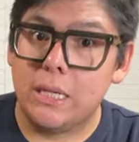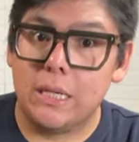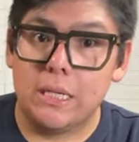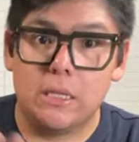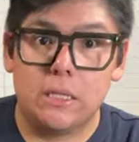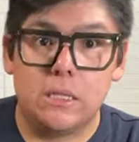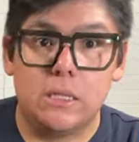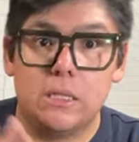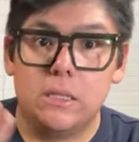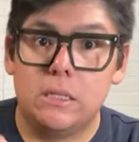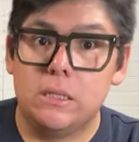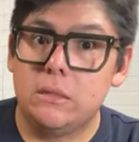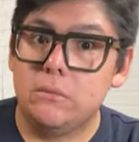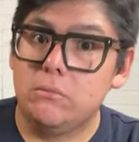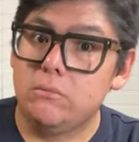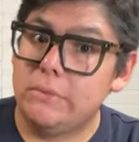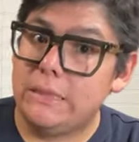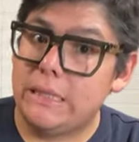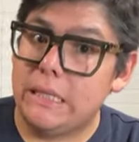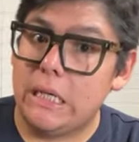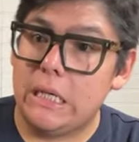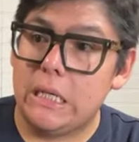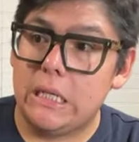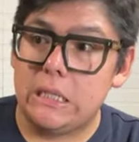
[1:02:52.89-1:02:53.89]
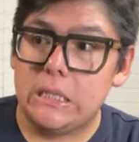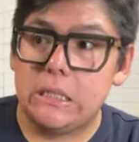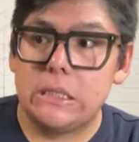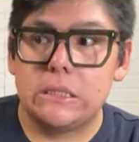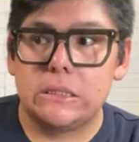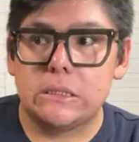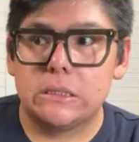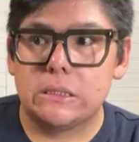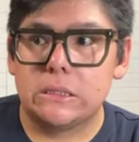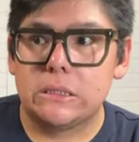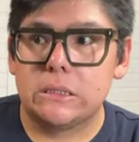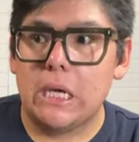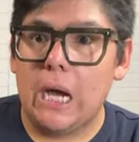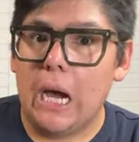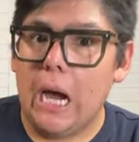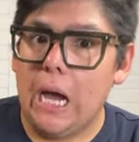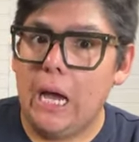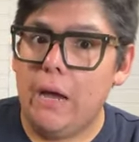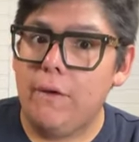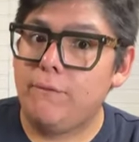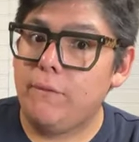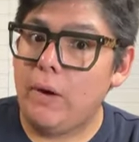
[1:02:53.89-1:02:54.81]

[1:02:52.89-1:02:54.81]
I'm because